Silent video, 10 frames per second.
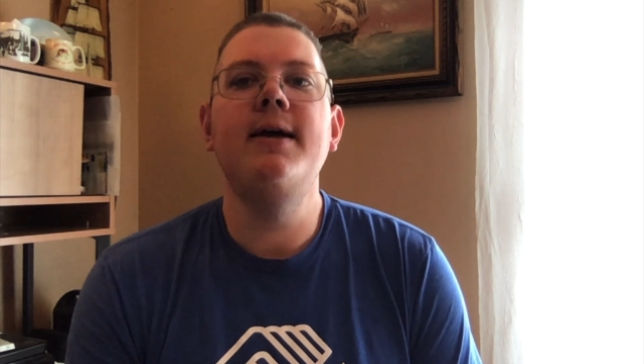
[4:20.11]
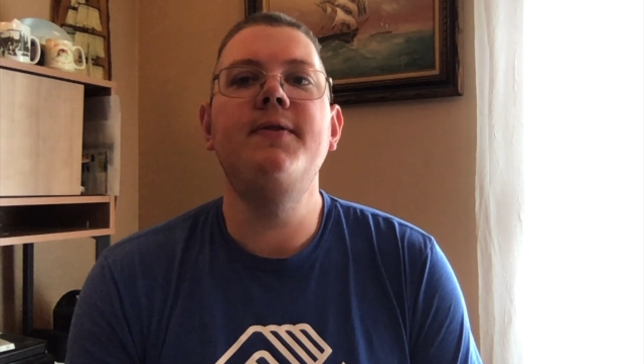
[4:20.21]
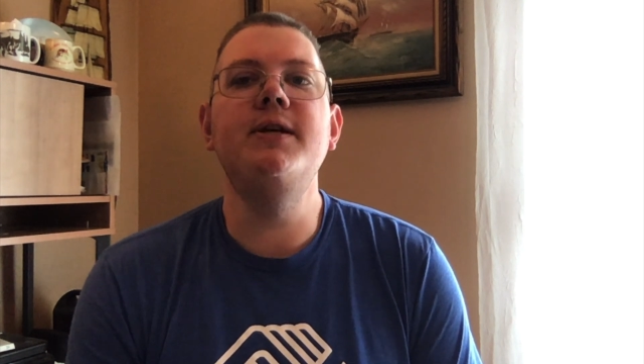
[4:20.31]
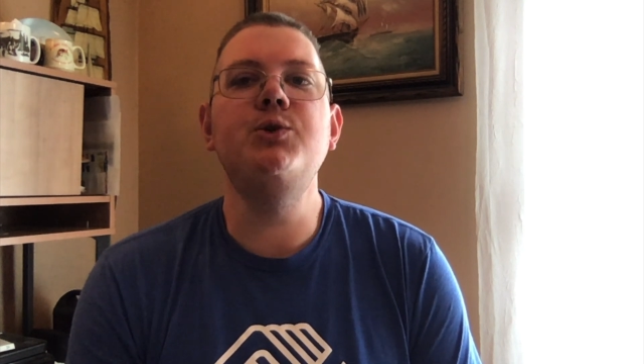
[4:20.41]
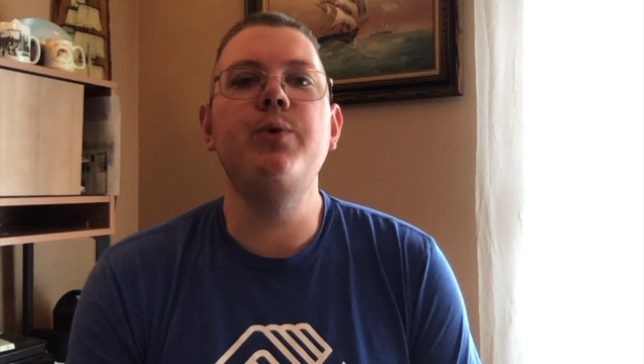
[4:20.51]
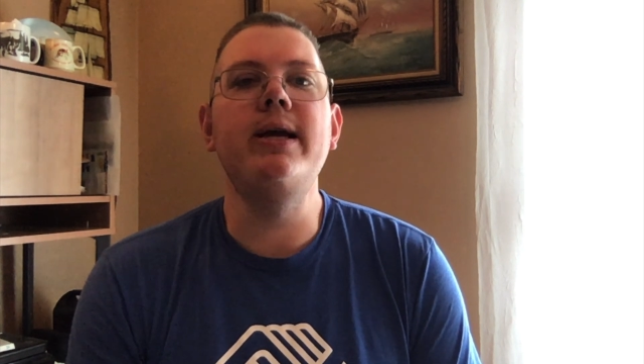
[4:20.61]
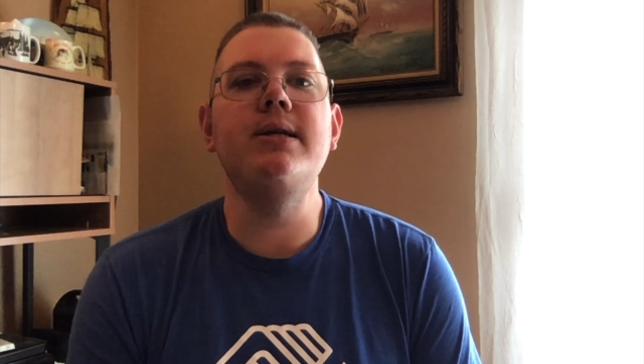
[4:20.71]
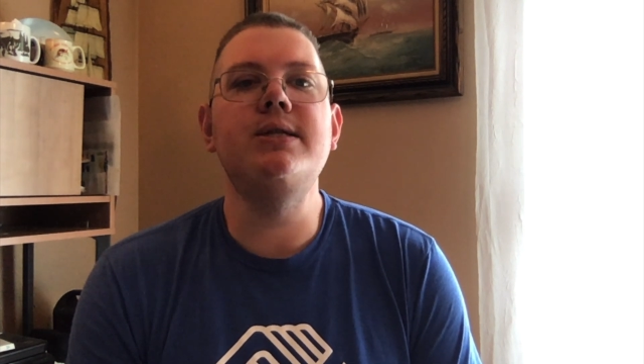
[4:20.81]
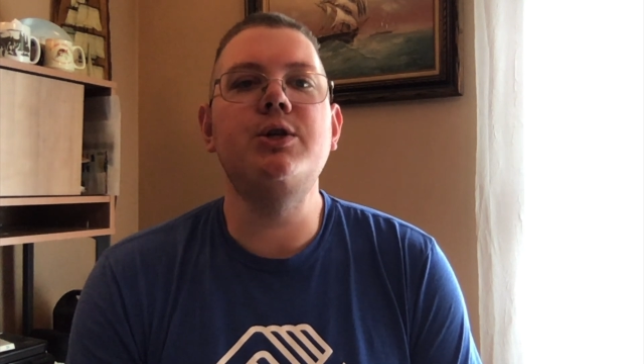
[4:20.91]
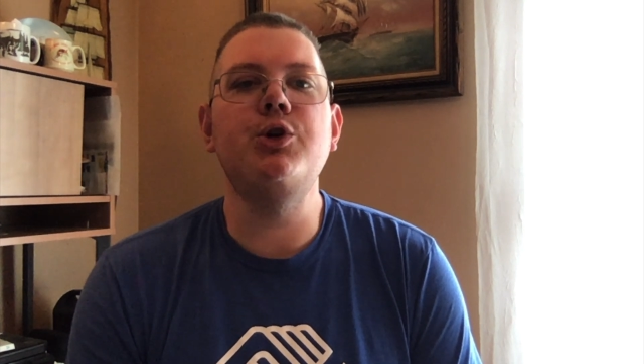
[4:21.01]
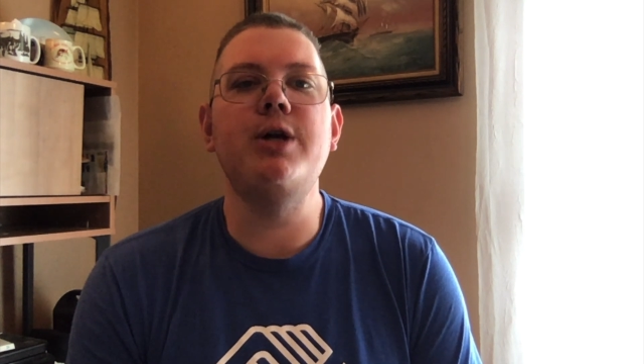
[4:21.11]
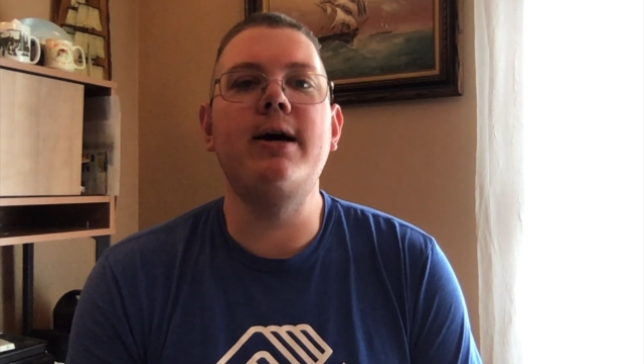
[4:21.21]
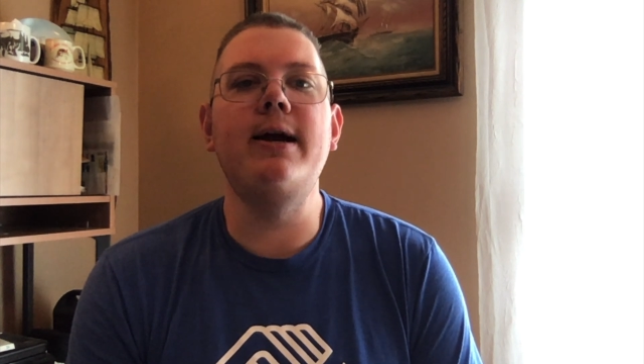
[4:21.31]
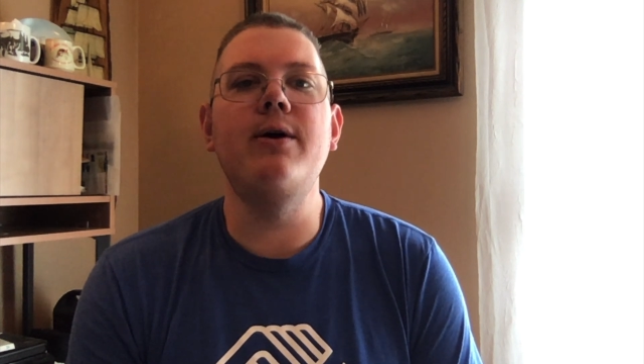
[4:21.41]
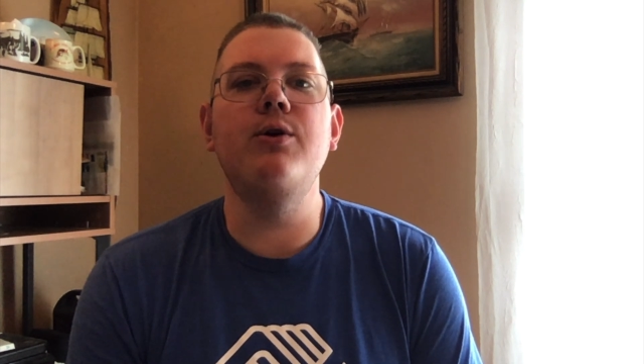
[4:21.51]
This week's
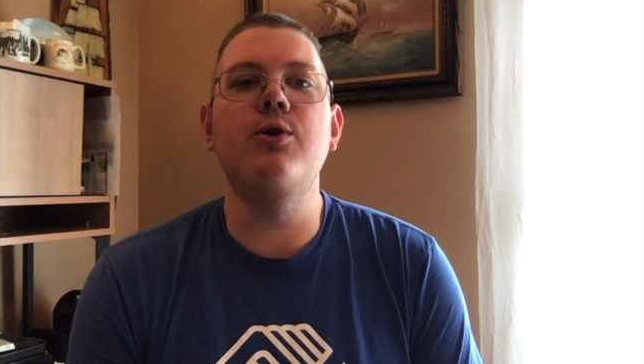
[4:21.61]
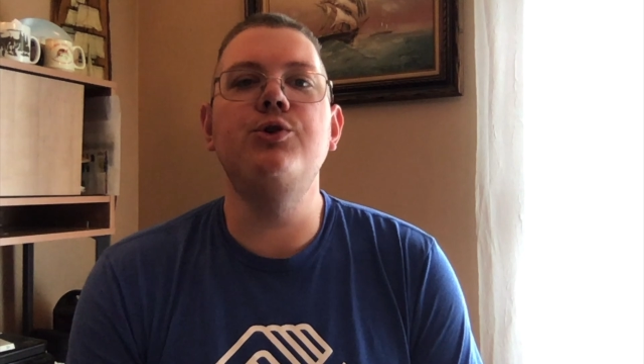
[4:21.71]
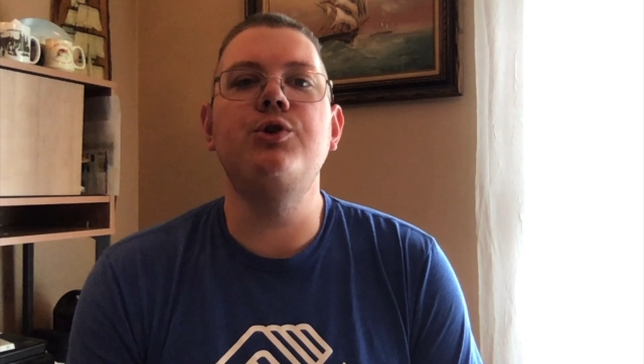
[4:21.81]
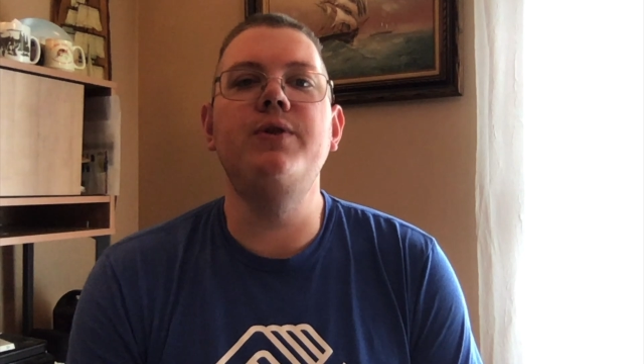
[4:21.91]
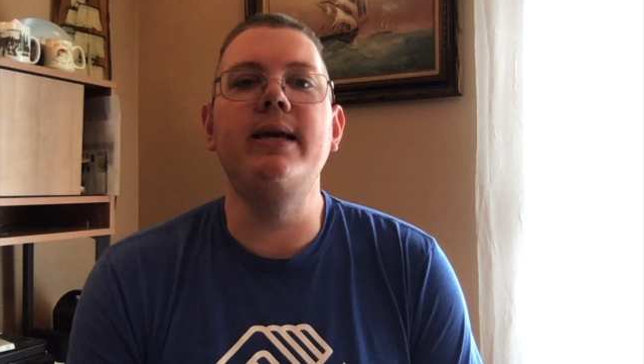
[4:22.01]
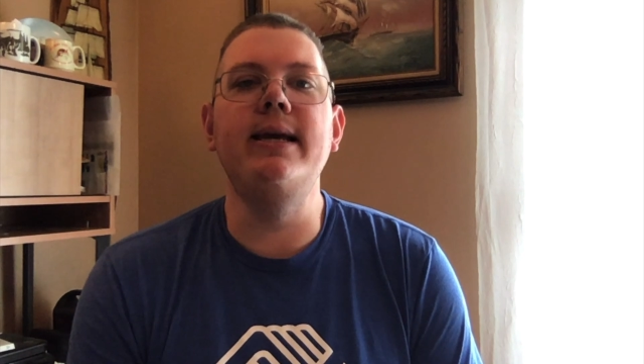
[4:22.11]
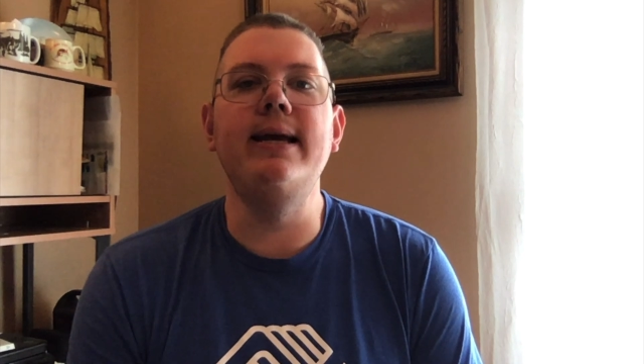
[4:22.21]
shout-out goes to the